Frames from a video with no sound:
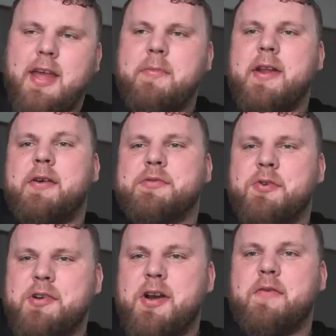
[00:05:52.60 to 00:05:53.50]
Yeah, I mean, I was
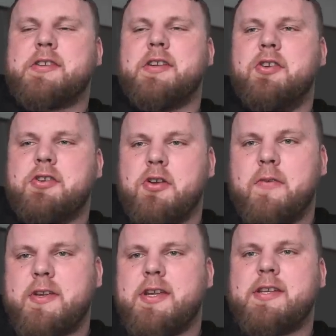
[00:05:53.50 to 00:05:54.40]
more nervous than usual.
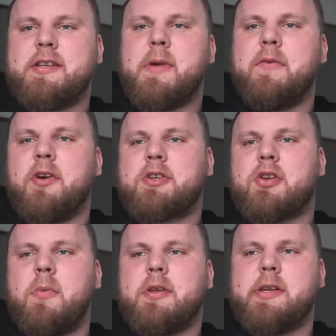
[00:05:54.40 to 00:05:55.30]
Obviously, this is my first
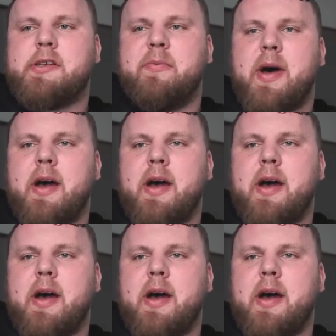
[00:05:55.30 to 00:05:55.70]
competition